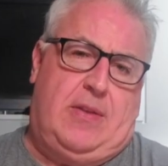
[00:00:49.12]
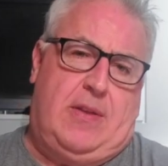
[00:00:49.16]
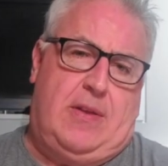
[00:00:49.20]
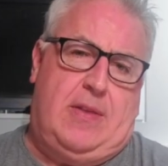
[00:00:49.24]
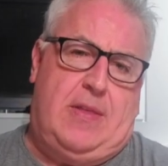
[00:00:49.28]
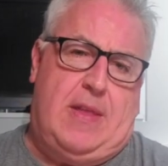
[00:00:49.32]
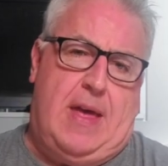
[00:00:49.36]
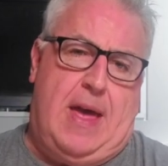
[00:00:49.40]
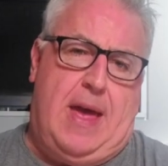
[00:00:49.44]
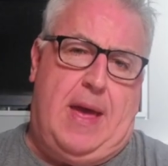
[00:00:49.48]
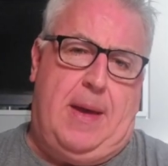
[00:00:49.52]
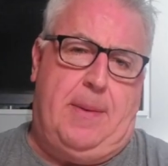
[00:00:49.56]

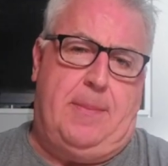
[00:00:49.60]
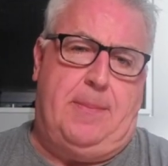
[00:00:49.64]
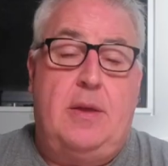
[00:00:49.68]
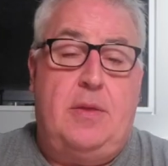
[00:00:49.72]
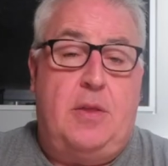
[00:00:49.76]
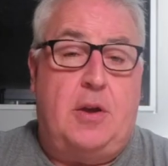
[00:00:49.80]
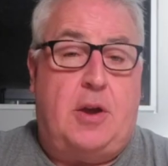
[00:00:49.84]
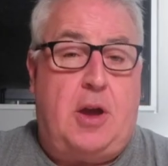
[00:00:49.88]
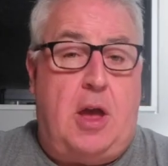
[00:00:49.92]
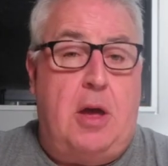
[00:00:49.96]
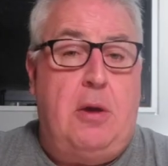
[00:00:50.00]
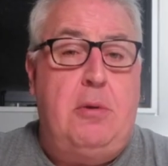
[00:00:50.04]
than that.
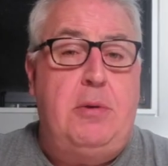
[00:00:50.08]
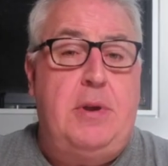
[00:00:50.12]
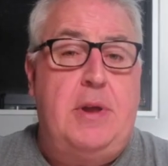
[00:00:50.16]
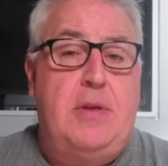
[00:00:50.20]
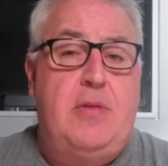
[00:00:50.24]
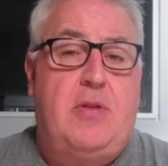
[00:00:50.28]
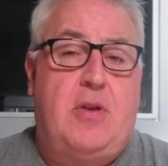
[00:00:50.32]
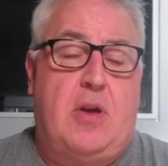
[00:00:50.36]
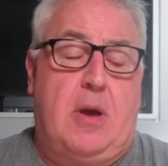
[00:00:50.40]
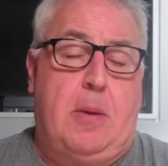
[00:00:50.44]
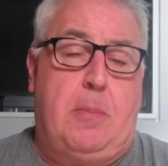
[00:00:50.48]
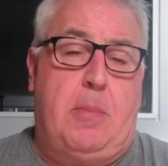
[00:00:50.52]
The Code
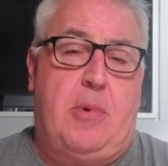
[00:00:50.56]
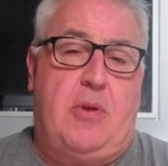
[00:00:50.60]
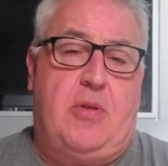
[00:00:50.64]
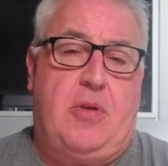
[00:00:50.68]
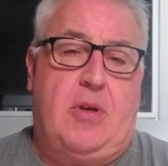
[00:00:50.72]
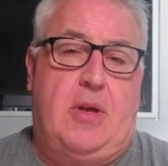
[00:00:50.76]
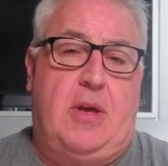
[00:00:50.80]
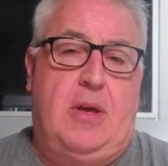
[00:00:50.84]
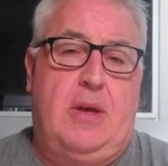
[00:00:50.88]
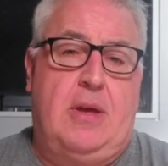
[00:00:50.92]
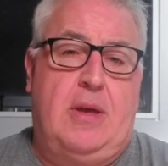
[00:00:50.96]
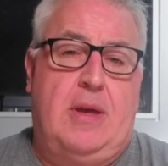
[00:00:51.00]

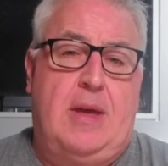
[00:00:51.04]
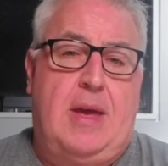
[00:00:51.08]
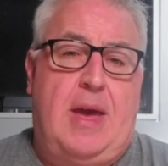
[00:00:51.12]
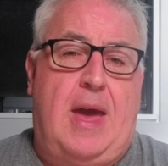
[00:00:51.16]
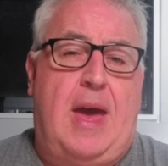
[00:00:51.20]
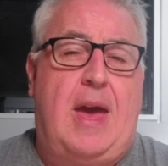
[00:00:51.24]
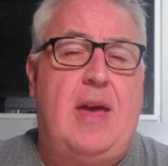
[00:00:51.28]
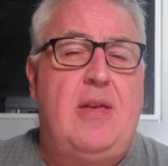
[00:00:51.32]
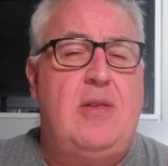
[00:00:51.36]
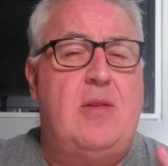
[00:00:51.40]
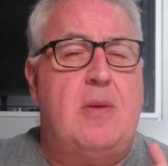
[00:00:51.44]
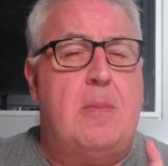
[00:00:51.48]
Interpreter
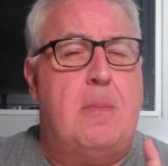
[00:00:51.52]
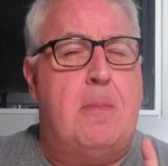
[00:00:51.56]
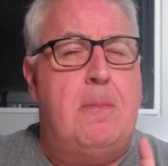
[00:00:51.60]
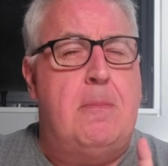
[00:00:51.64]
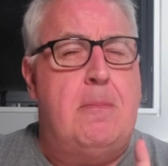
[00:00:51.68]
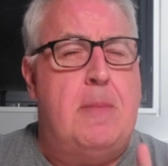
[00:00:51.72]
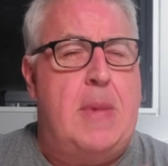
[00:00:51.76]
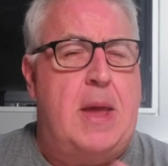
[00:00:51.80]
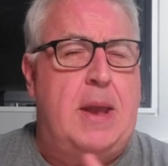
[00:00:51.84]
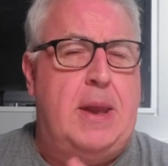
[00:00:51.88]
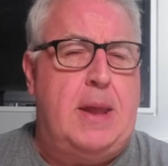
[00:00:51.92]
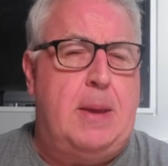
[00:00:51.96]
has
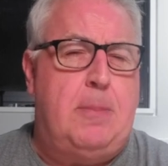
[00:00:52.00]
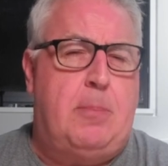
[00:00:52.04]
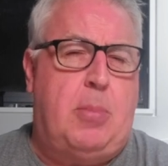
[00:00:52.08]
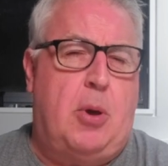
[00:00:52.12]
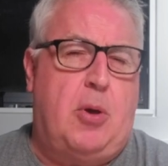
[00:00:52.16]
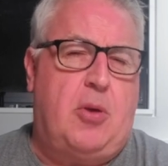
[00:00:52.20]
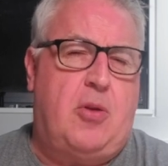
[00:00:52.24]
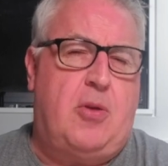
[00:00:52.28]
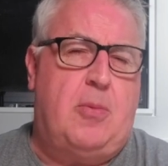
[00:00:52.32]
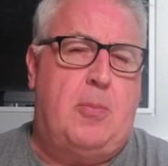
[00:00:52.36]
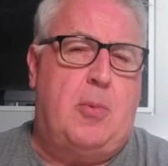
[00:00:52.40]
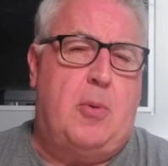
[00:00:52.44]
many
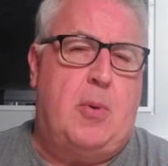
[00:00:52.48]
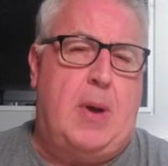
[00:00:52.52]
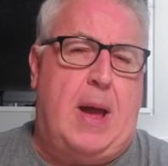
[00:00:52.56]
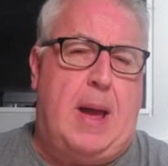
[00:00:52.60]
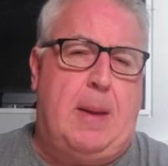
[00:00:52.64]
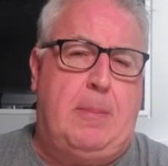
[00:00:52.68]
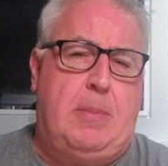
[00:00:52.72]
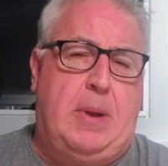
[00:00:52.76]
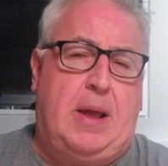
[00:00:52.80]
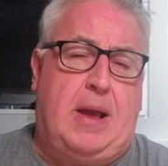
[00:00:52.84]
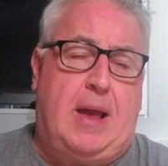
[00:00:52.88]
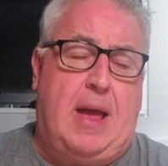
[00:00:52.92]
possible
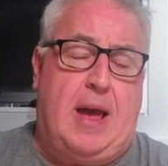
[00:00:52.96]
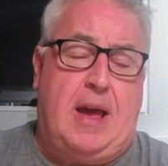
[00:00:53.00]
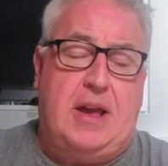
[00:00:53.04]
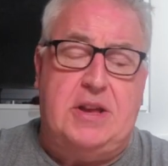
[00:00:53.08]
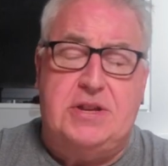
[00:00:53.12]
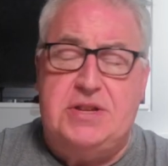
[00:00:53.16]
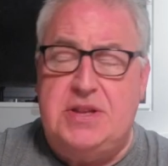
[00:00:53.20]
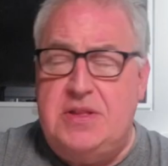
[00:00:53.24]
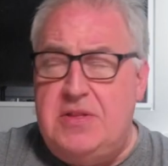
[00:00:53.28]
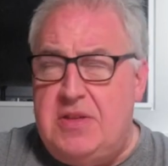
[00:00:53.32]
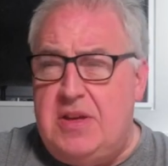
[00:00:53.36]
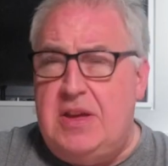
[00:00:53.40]

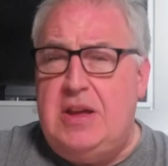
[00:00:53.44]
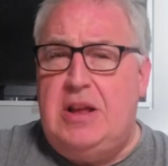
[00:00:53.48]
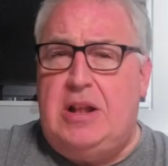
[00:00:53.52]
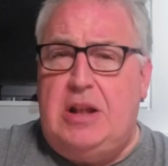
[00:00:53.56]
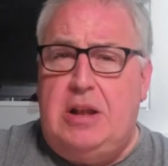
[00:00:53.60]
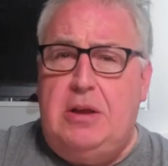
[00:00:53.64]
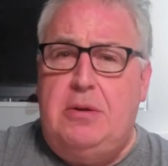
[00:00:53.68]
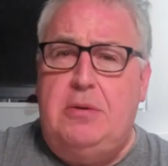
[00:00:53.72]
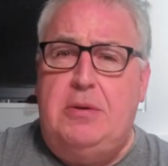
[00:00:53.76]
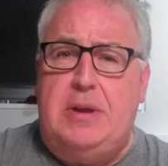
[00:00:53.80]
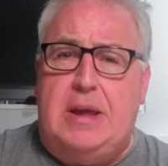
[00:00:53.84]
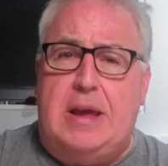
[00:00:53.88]
applications,
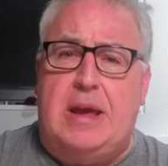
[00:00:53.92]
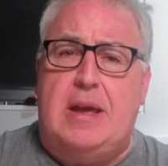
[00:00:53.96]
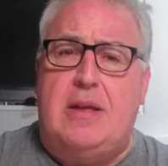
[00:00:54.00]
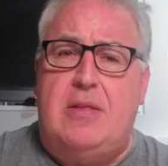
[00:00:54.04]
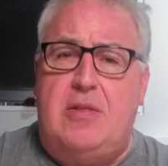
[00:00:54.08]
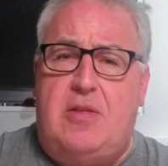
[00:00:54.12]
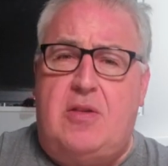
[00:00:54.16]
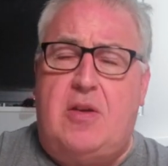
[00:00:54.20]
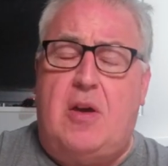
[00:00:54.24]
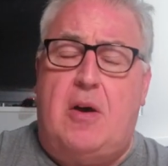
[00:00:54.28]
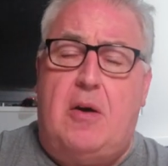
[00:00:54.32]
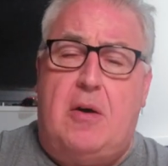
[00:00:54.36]
including
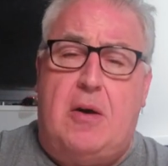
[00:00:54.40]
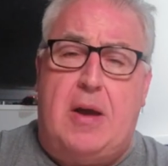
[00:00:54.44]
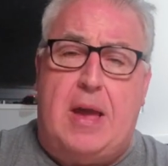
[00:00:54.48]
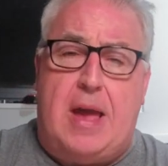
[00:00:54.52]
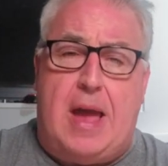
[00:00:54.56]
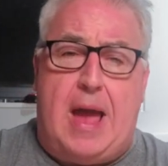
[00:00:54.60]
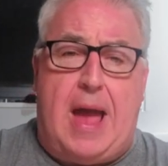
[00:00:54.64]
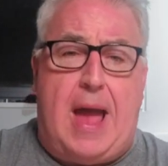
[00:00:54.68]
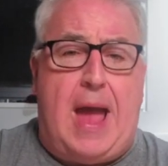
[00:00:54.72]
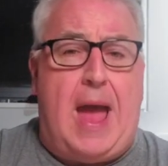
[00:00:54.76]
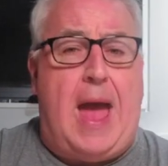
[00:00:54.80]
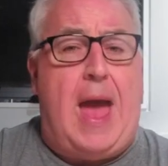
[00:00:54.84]

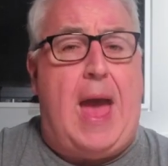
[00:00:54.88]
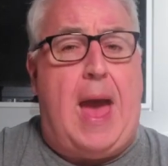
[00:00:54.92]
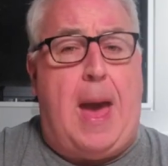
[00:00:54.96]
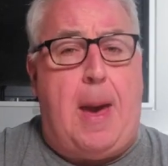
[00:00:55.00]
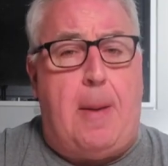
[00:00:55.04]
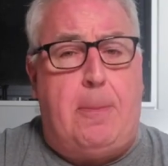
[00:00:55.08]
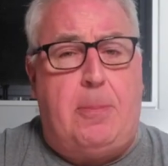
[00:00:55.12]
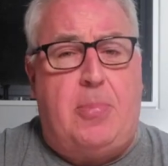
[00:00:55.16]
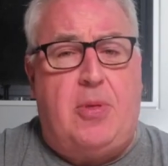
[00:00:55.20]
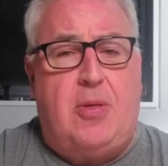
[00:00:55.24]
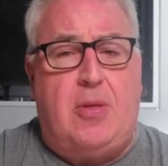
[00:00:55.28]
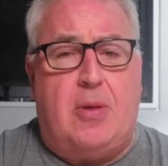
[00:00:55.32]
entire
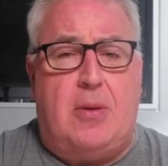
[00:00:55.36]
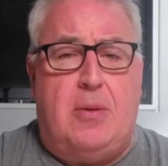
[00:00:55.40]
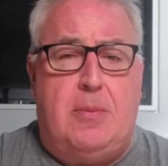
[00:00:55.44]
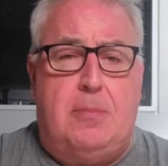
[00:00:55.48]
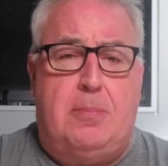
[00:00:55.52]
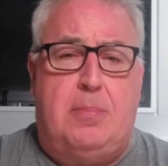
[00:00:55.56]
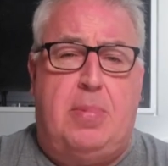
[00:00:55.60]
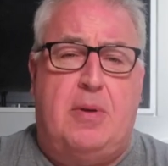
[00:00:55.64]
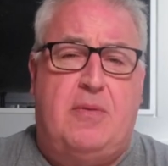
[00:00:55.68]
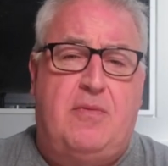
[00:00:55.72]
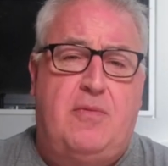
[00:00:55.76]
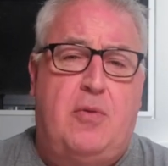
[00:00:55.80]
apps
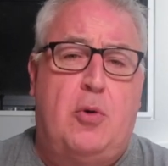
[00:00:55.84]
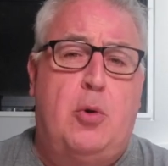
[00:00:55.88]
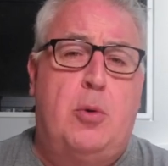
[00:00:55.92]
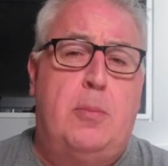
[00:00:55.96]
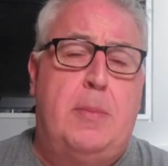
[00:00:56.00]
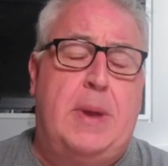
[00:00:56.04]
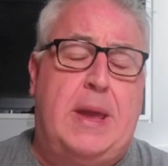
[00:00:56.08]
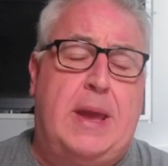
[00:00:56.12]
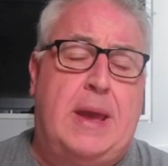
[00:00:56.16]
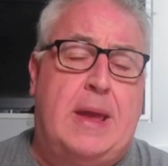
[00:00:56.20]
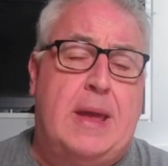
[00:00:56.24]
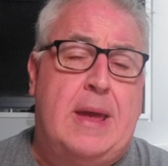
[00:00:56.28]
and
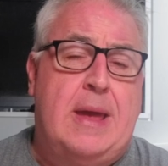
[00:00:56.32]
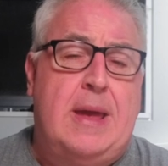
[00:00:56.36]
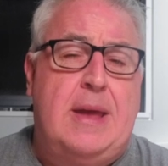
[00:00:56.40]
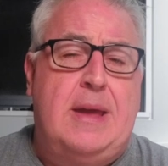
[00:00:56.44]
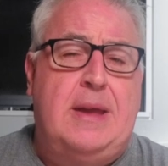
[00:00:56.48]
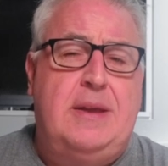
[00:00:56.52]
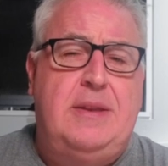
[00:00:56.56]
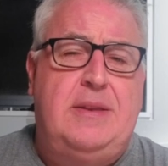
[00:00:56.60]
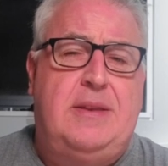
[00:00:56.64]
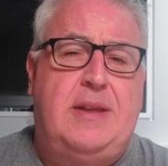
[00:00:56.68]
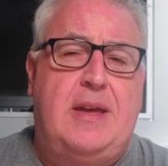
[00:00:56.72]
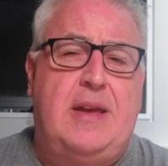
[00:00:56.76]
performing
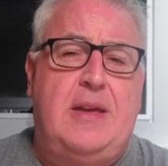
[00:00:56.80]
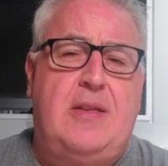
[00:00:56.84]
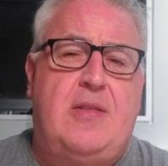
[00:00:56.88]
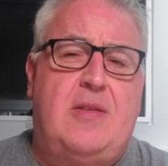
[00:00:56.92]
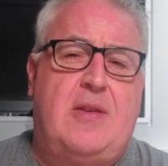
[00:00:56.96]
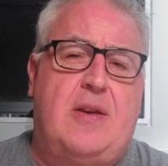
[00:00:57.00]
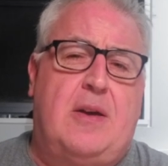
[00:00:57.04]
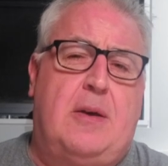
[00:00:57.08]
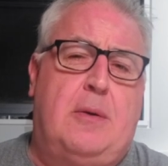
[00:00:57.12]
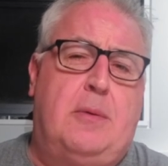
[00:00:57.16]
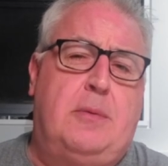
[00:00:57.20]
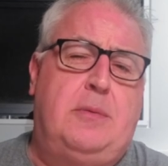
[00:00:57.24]

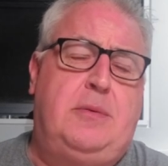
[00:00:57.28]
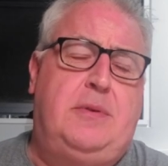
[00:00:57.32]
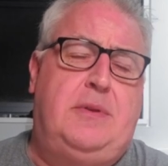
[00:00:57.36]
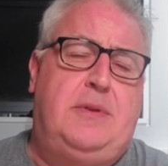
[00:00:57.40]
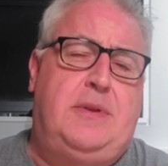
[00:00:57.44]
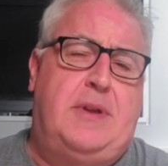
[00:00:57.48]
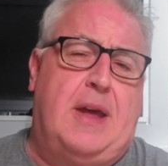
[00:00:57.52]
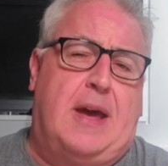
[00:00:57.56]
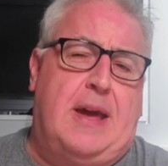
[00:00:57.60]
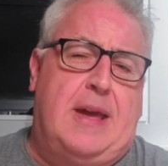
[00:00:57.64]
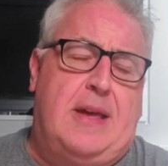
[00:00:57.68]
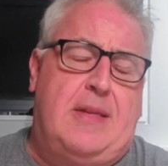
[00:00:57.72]
detailed
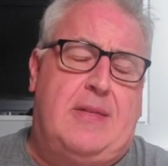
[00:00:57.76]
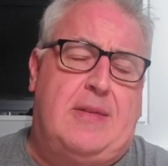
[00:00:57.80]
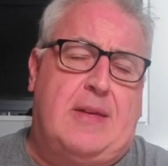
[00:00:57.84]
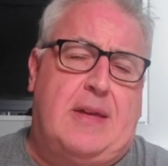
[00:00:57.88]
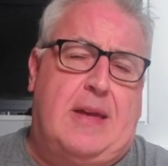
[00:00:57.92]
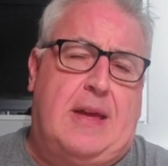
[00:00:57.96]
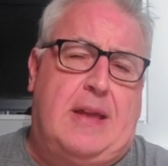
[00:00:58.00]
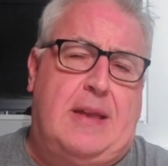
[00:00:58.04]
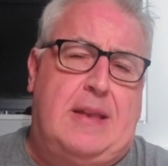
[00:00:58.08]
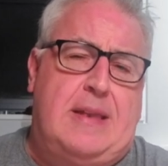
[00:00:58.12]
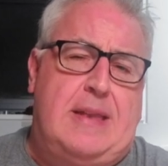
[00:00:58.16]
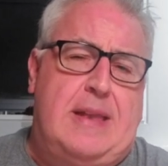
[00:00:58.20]

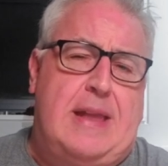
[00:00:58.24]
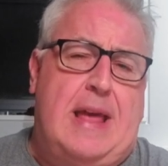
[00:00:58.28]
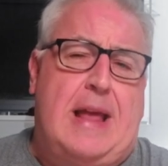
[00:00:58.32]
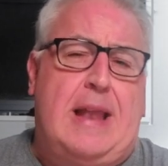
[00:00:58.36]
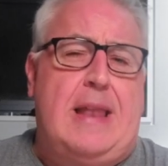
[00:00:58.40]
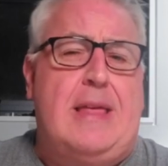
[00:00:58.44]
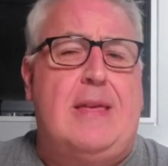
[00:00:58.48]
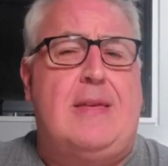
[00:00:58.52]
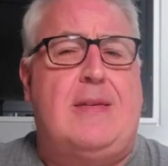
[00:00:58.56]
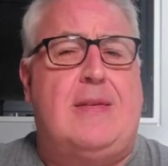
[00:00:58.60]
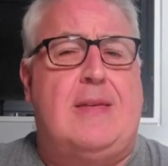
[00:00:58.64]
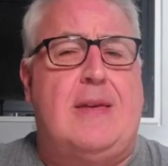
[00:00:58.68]
data
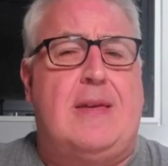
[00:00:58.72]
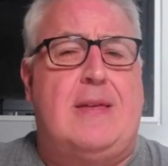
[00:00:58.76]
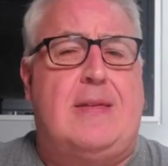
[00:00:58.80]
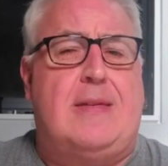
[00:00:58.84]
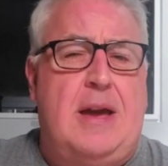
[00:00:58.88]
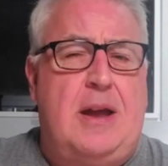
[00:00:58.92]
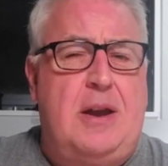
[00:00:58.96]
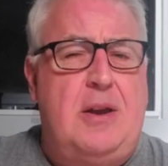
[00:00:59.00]
analysis.